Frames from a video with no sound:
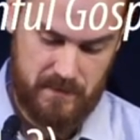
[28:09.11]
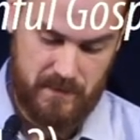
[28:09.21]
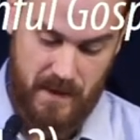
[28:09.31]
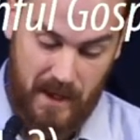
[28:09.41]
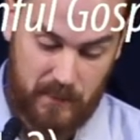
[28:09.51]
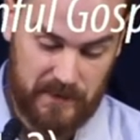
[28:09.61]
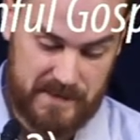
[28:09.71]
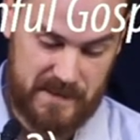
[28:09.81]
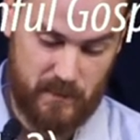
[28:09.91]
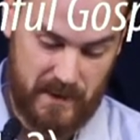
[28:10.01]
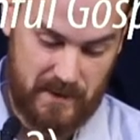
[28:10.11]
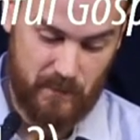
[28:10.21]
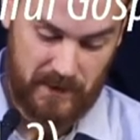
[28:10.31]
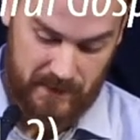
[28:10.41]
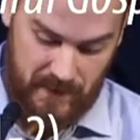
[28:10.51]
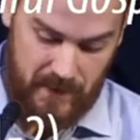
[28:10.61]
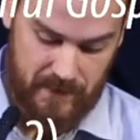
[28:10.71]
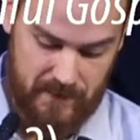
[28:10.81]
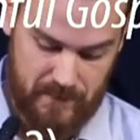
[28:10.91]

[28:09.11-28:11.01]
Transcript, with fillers: not pleasing men, but God.